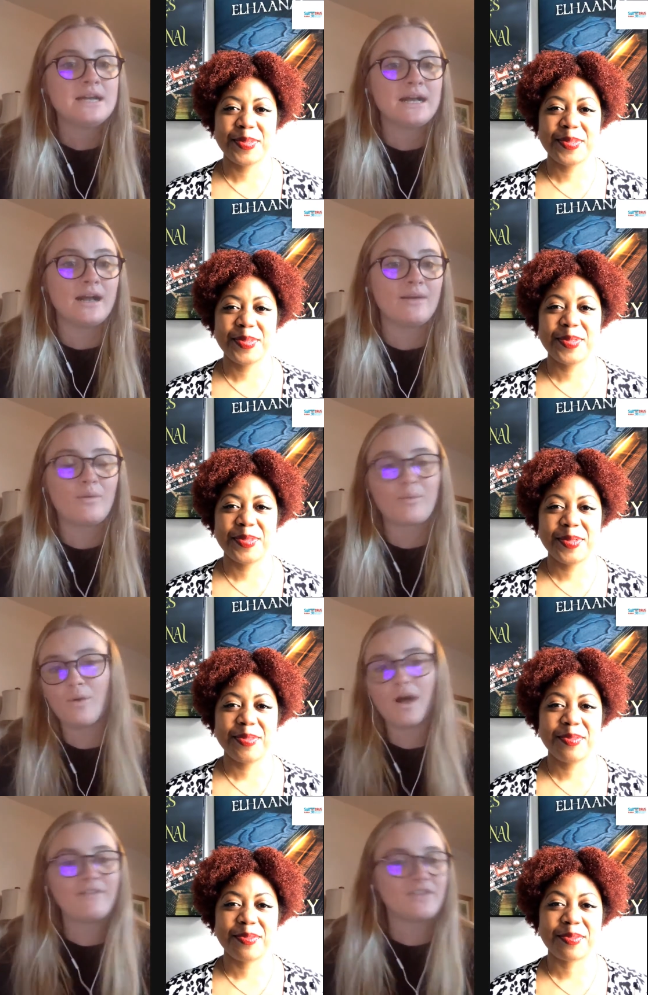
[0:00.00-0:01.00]
Speaker 1: Um, we'll
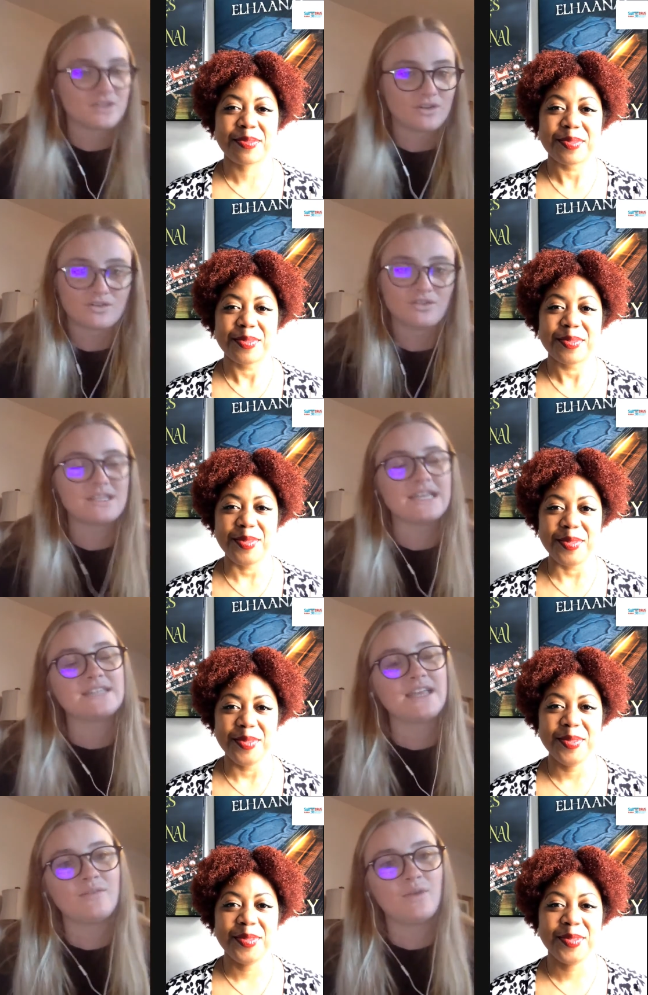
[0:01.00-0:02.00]
we'll have your socials linked
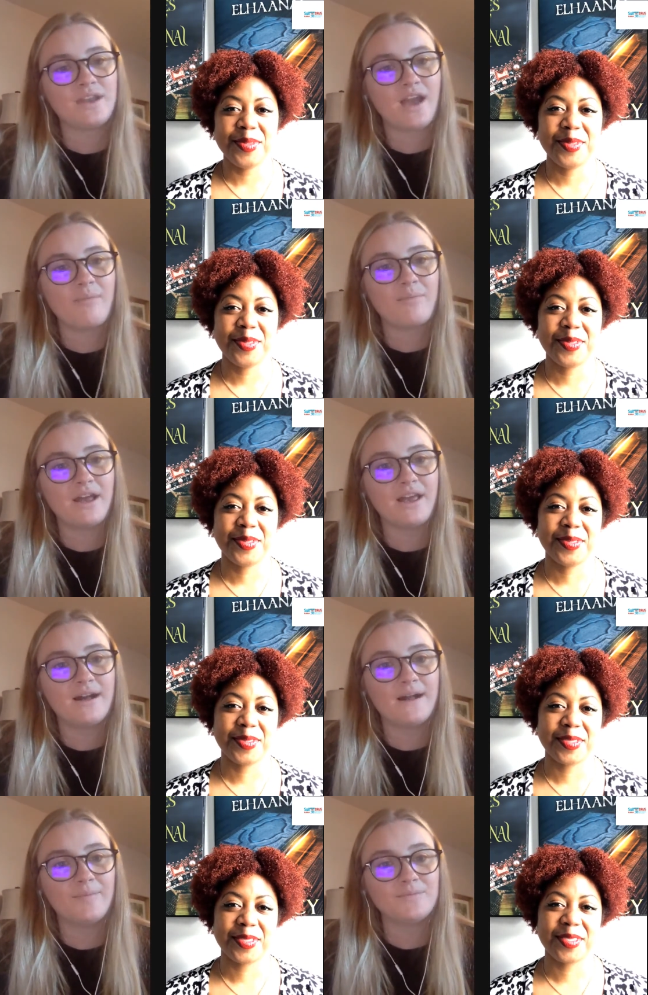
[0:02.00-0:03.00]
and whatnot, but
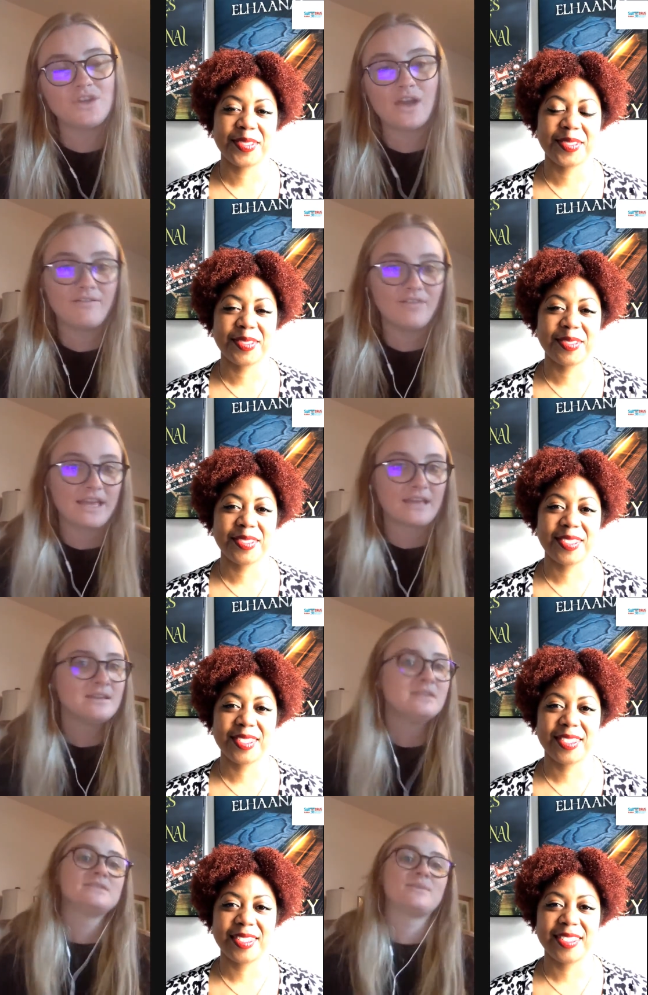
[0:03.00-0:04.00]
um, do you have like
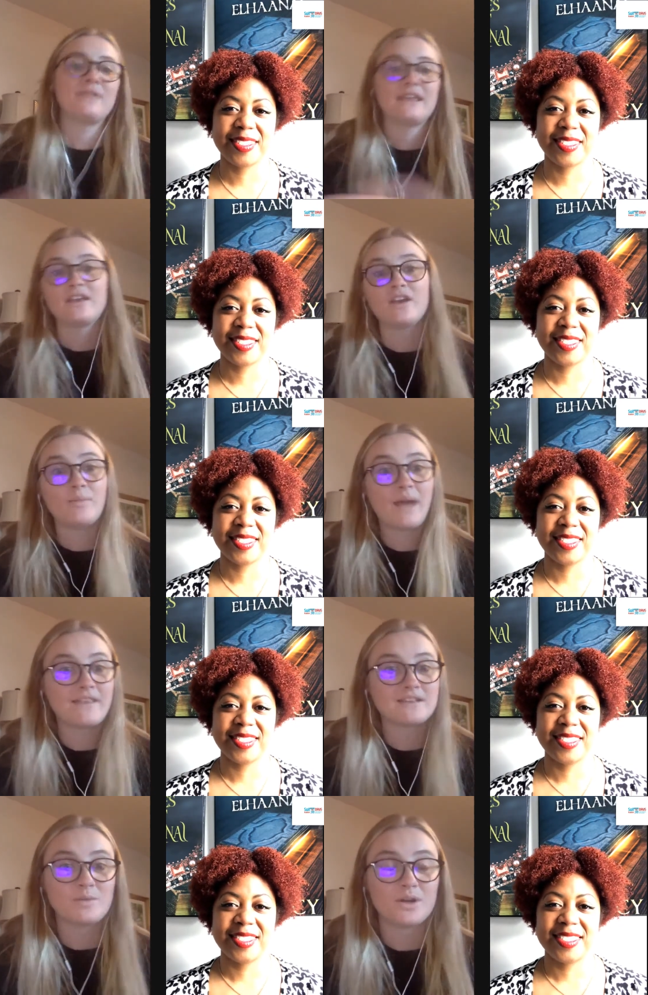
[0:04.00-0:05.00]
so where they can go buy
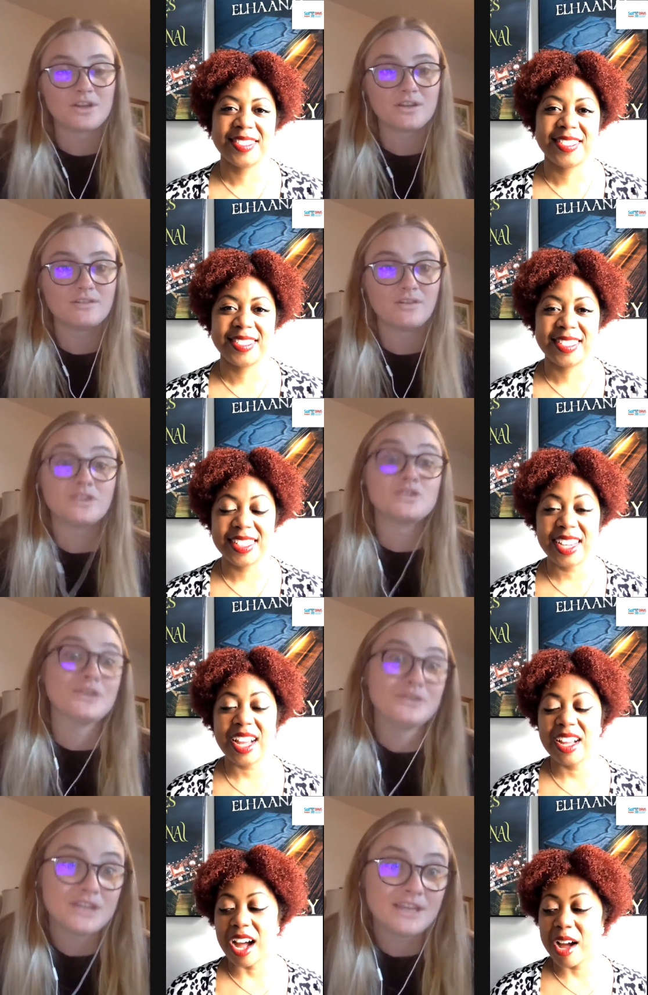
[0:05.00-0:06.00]
this book?
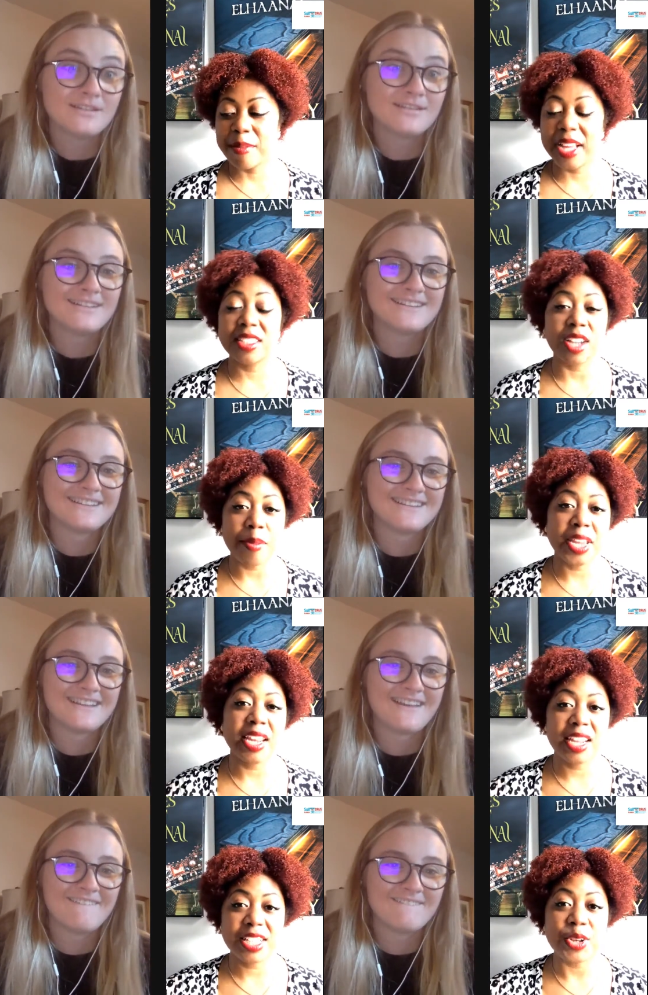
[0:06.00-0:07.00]
Speaker 2: Yeah, um, it's. I mean, it
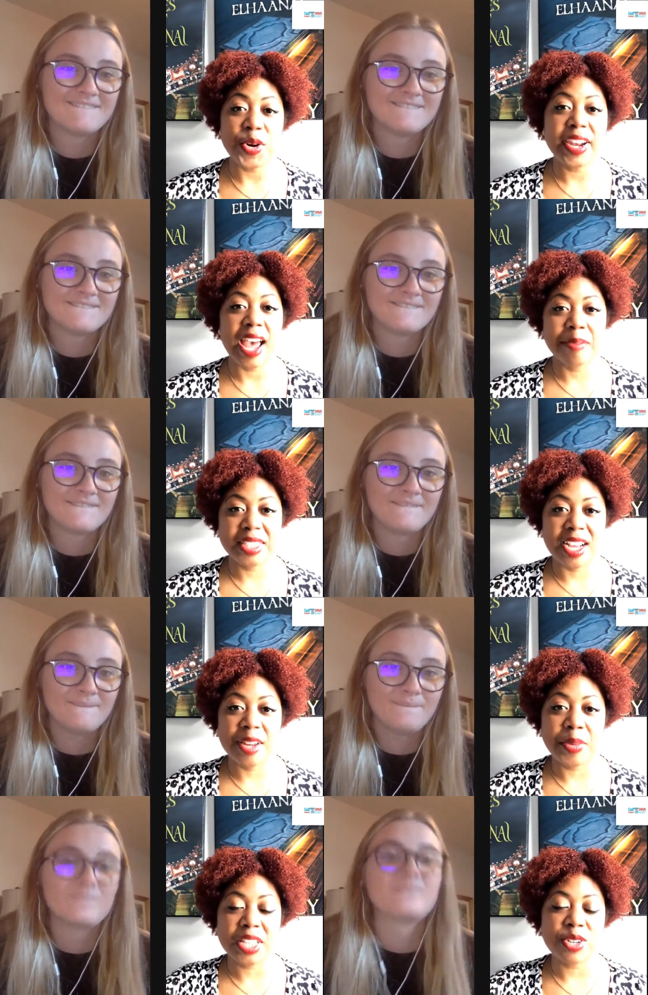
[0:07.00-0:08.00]
is on Amazon,
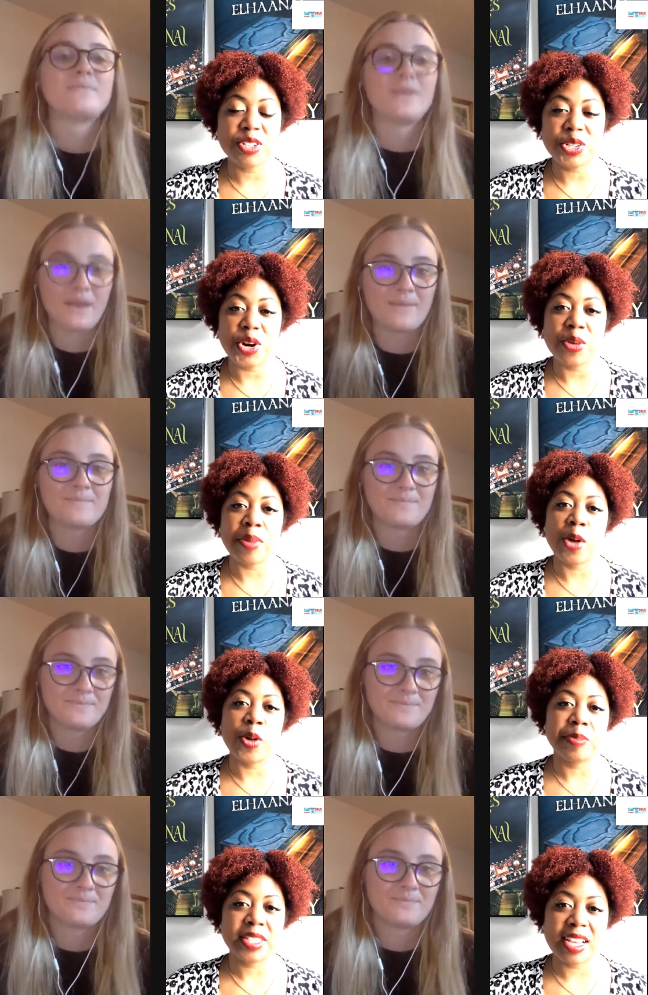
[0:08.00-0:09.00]
but it's also okay. on my
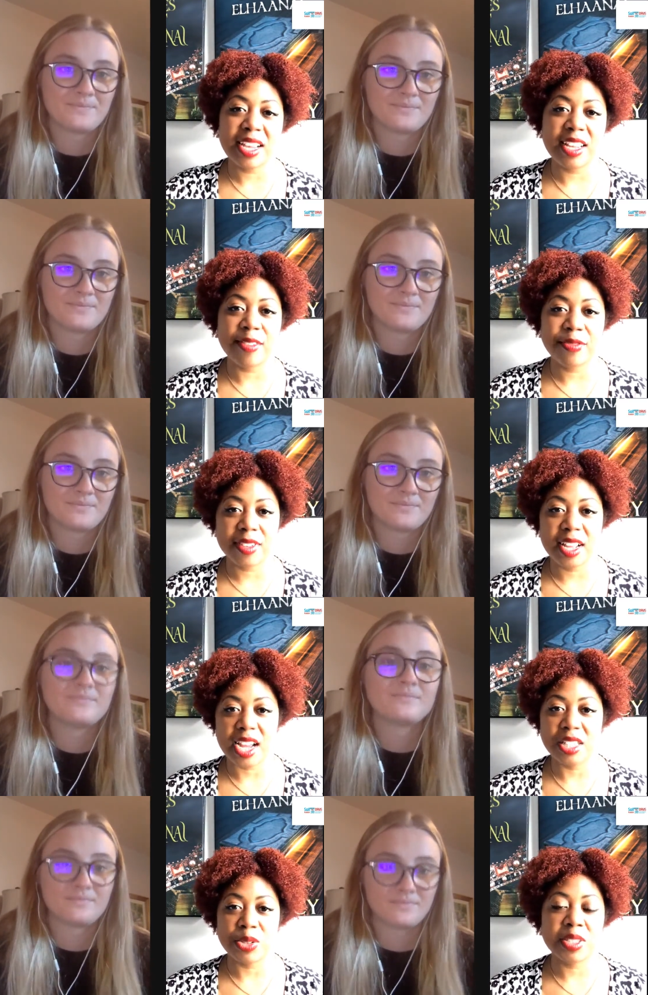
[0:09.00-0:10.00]
website. If, like,
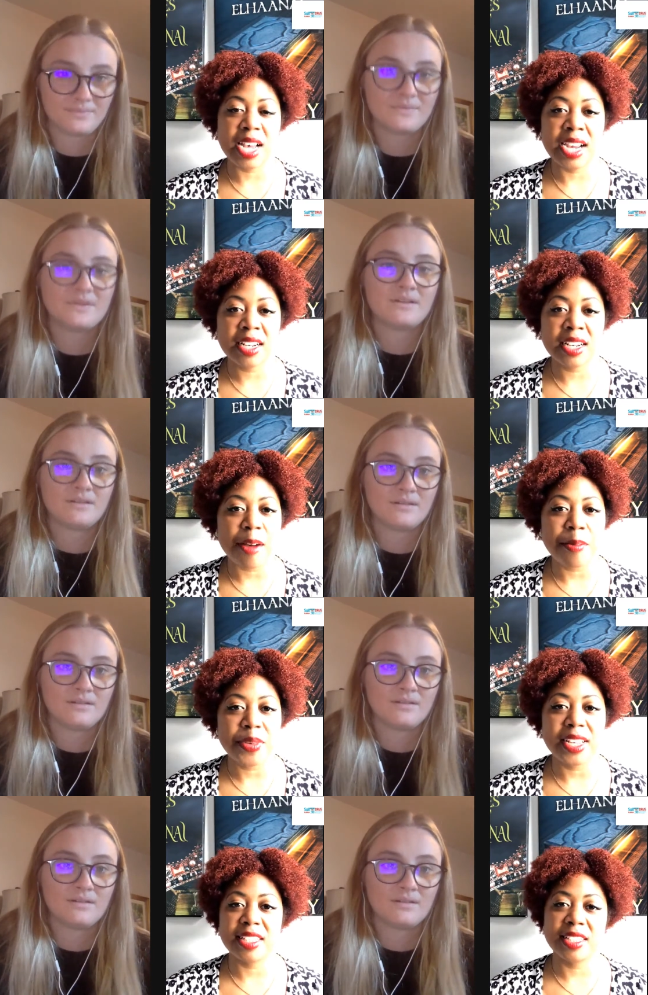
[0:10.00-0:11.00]
I do signed
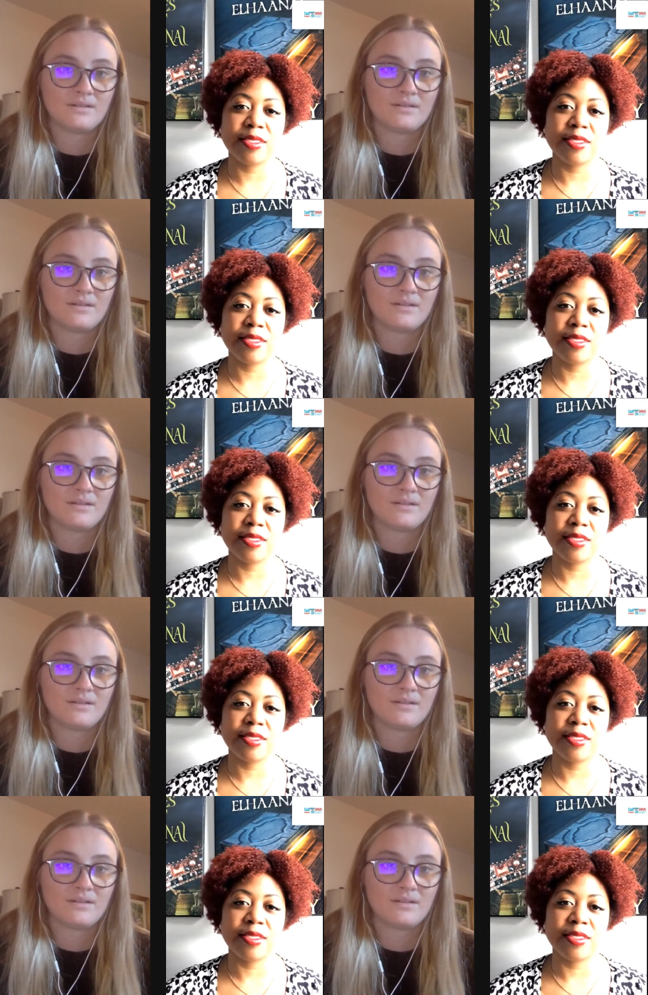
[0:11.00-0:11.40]
copies and you know